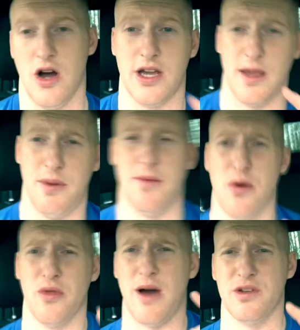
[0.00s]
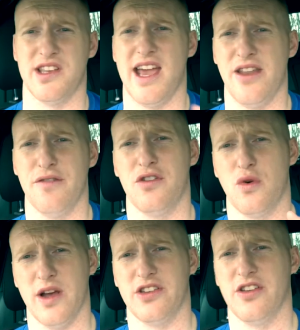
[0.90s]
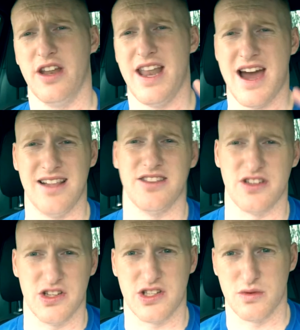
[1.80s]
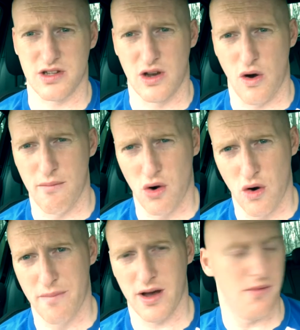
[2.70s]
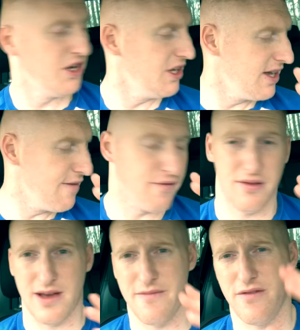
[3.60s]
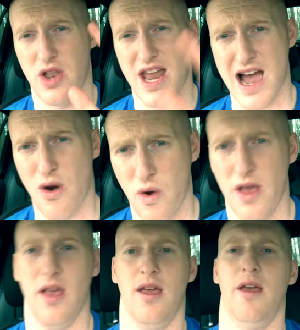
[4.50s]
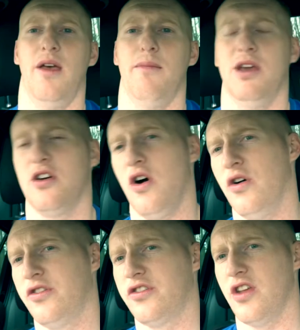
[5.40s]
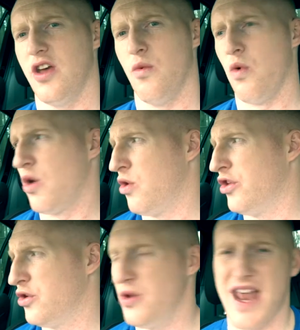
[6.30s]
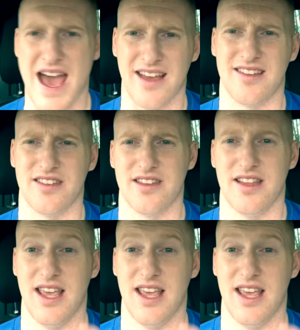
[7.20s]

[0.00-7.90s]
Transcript: Okay, people, that was the end of the question and answers. There was a lot more, but I'm only going to get through them for now, because what I want to do next